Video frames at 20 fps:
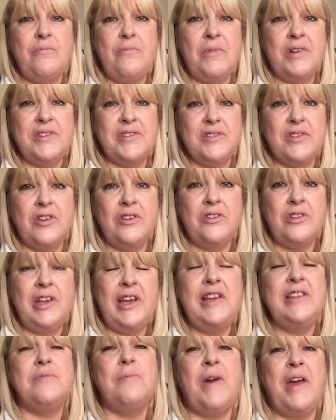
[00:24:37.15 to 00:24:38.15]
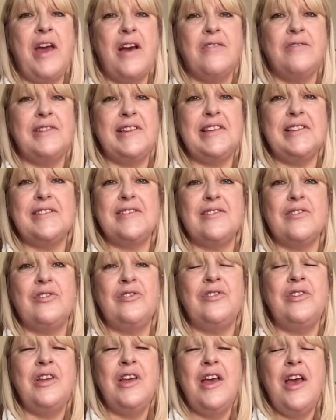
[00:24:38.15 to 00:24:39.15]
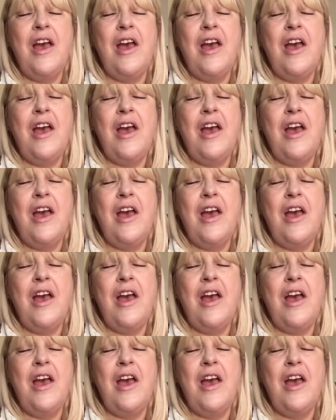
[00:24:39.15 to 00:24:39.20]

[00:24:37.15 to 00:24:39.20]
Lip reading: my son. He's my eldest son.